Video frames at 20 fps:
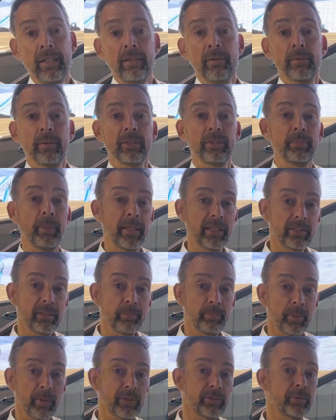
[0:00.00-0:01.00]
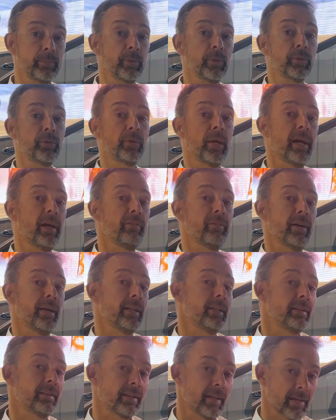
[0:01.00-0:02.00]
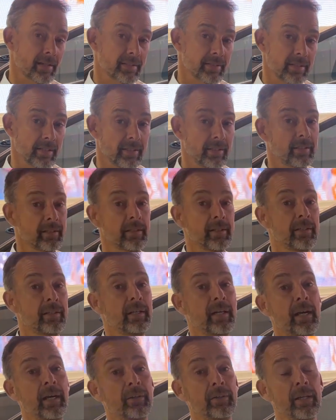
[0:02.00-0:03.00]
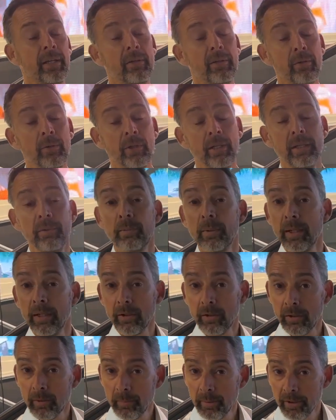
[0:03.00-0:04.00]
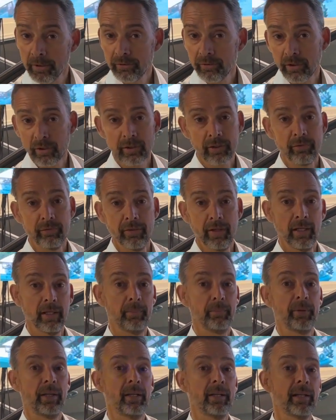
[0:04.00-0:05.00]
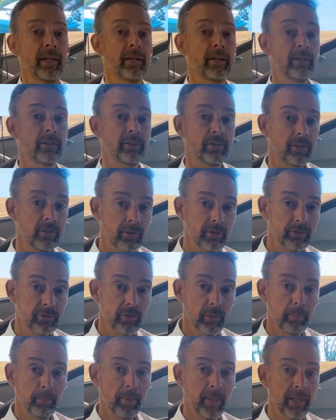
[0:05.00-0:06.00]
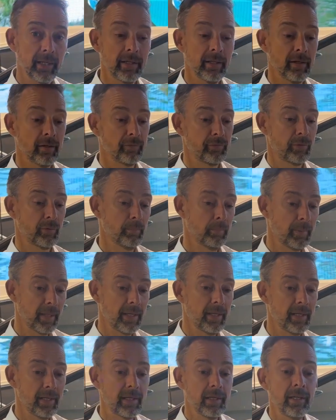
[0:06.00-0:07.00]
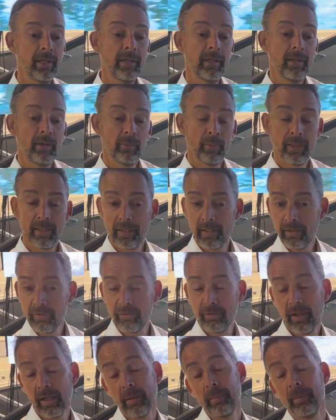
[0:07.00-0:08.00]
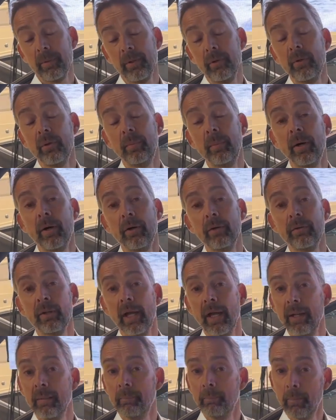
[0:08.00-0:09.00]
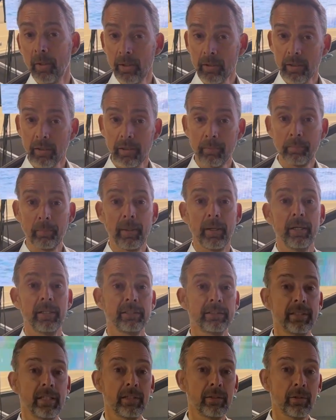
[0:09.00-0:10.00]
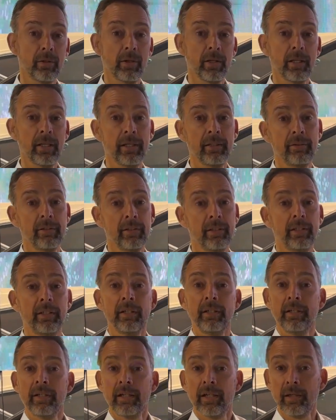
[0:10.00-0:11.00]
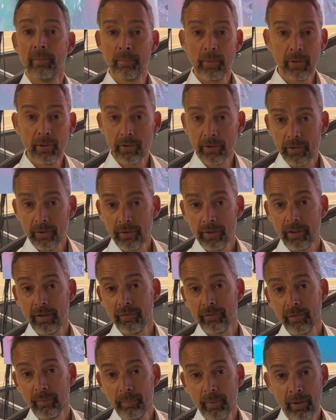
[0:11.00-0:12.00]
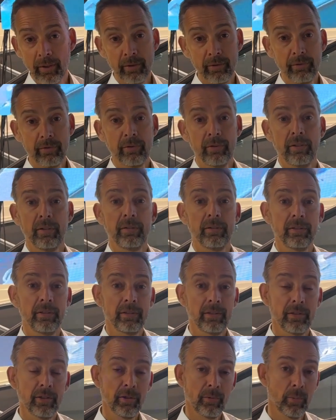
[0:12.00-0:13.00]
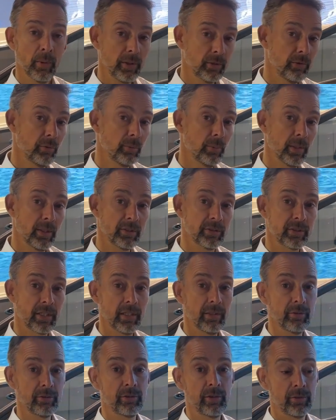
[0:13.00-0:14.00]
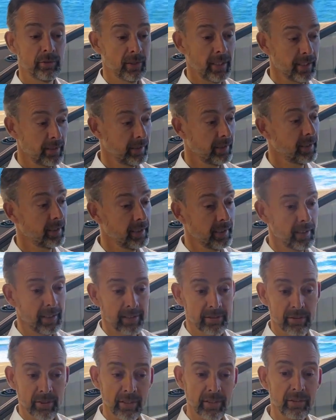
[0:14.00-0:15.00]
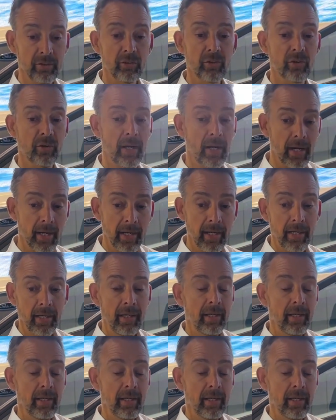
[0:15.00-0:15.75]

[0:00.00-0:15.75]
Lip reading: which makes it possible to have a tech center, how they call it, where all boats are developed. And they are also big enough to make, when they develop a new boat, a mock-up, as they call it, a model of the boat on a 1-to-1 scale, so they can actually try,